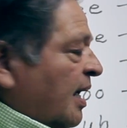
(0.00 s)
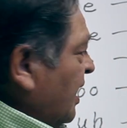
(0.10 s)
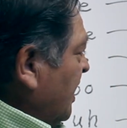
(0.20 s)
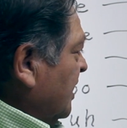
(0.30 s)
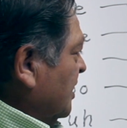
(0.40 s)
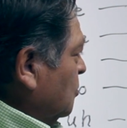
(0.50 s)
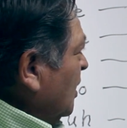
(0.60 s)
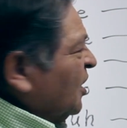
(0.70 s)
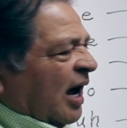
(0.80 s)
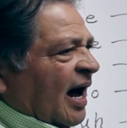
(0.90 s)
and
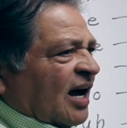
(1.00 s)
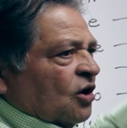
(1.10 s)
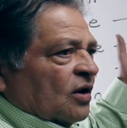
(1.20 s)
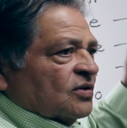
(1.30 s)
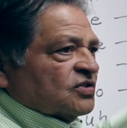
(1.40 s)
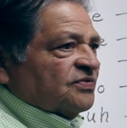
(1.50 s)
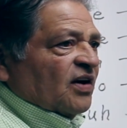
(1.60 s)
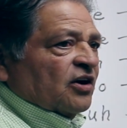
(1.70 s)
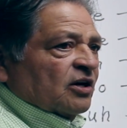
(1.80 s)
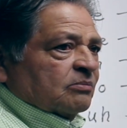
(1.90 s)
I call those
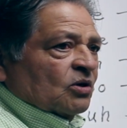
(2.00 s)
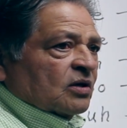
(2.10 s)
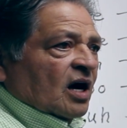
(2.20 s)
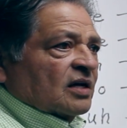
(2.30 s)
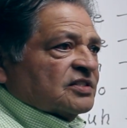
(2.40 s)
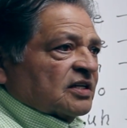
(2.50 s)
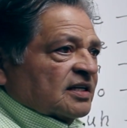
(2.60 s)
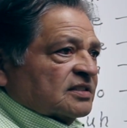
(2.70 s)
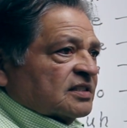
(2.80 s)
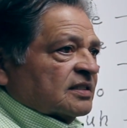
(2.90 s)
variable
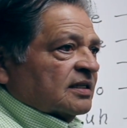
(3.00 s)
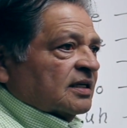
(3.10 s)
consonants.